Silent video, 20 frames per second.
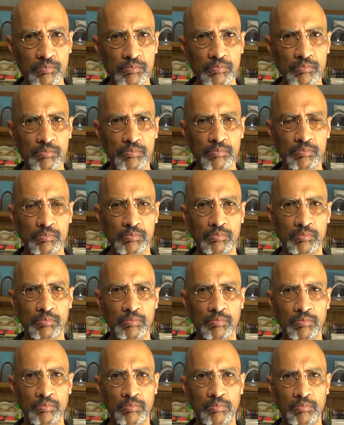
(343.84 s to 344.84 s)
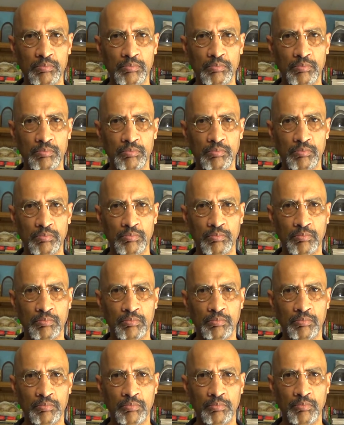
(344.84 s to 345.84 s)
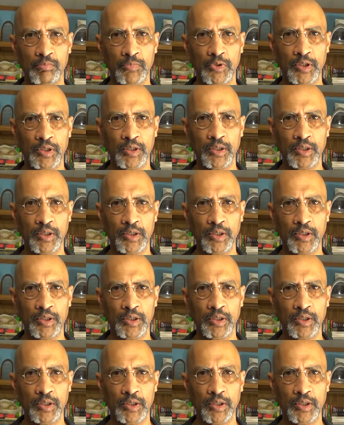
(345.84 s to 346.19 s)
(no one is talking)